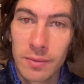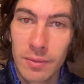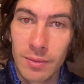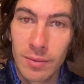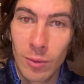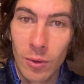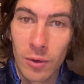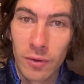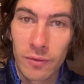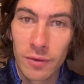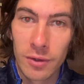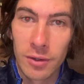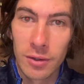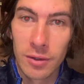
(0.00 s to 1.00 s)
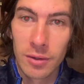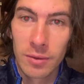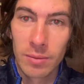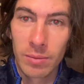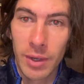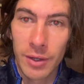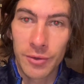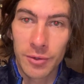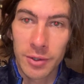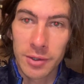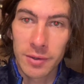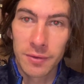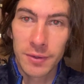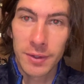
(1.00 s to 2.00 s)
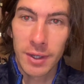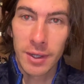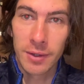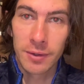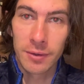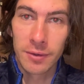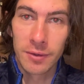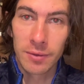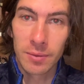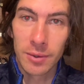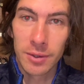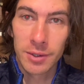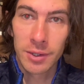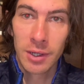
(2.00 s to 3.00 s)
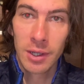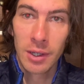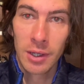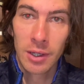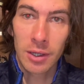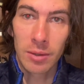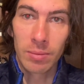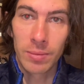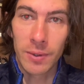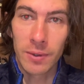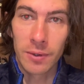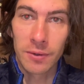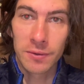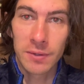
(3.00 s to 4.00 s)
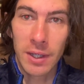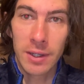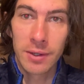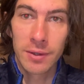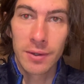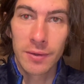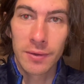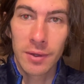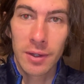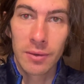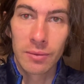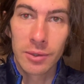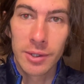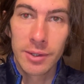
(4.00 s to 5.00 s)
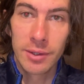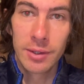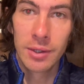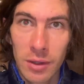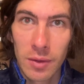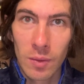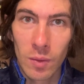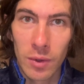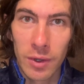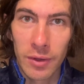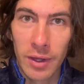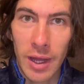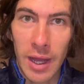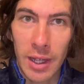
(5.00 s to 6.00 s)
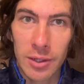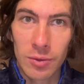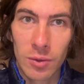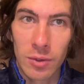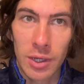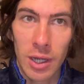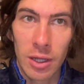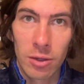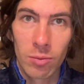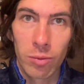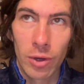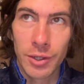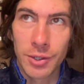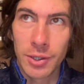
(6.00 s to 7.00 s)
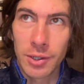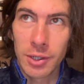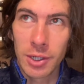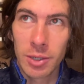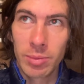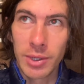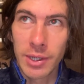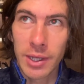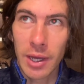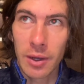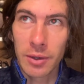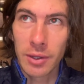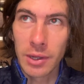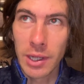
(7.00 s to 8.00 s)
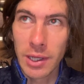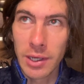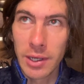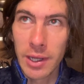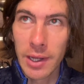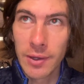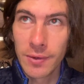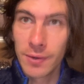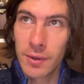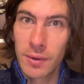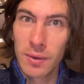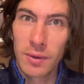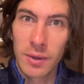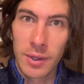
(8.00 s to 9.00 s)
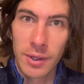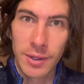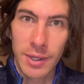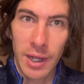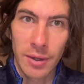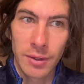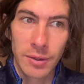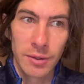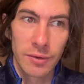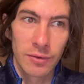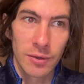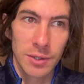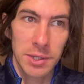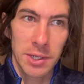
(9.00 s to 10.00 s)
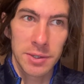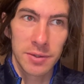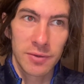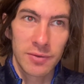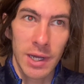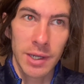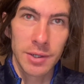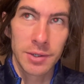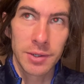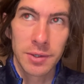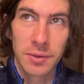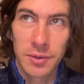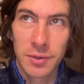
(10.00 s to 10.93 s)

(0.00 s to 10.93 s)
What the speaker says: more of a metric of standards which computer scientists can read what an actual calibration could be calculated as. So the entire universe has a fine-tuned